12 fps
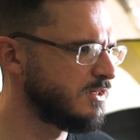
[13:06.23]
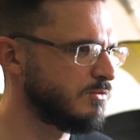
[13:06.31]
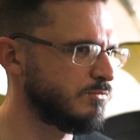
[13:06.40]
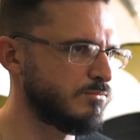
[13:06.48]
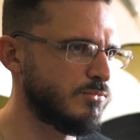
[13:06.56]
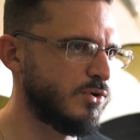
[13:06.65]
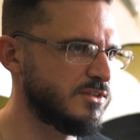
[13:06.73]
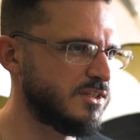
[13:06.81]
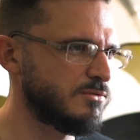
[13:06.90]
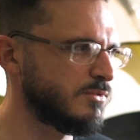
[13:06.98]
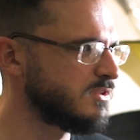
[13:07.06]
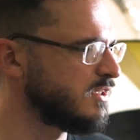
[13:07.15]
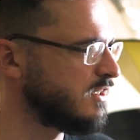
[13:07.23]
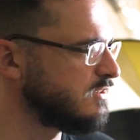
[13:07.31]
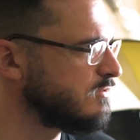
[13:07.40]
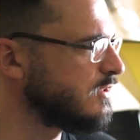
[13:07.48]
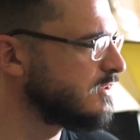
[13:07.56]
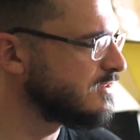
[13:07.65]
more than
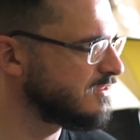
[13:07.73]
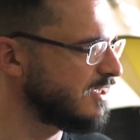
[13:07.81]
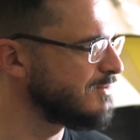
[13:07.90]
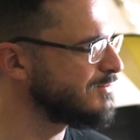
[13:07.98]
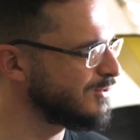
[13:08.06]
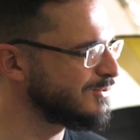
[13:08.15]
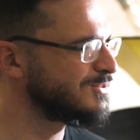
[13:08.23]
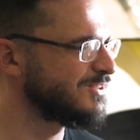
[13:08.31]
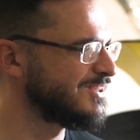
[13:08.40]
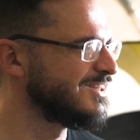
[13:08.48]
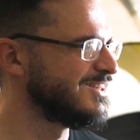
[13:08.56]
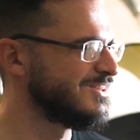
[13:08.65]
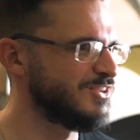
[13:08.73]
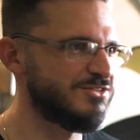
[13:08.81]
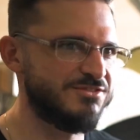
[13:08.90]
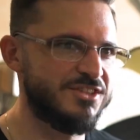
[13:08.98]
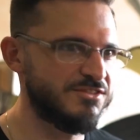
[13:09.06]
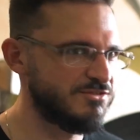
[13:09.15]
100 samples
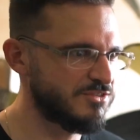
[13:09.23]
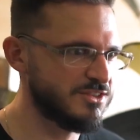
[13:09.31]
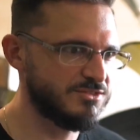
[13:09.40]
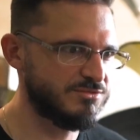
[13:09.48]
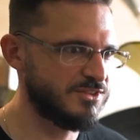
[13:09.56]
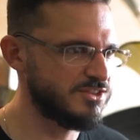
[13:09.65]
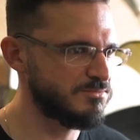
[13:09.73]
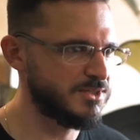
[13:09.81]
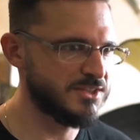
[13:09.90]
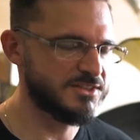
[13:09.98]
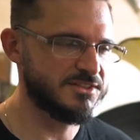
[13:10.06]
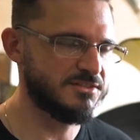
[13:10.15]
with different treatments,